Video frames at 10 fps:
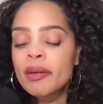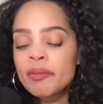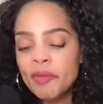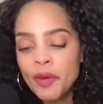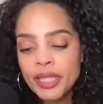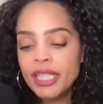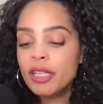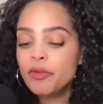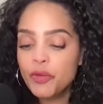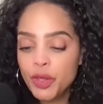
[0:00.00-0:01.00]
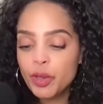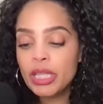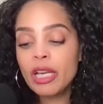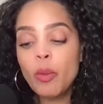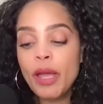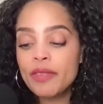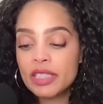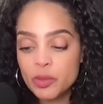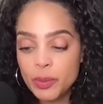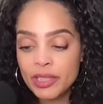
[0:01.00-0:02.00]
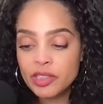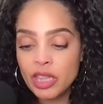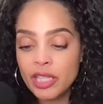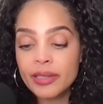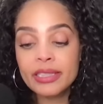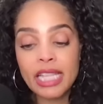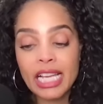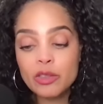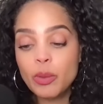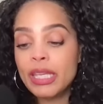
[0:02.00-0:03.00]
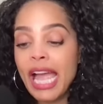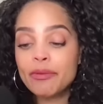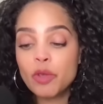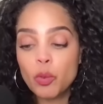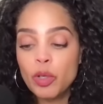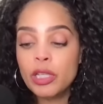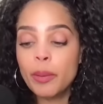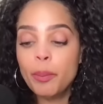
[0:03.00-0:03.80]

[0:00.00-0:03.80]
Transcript: Fueling a wave of conspiracy theories last week after William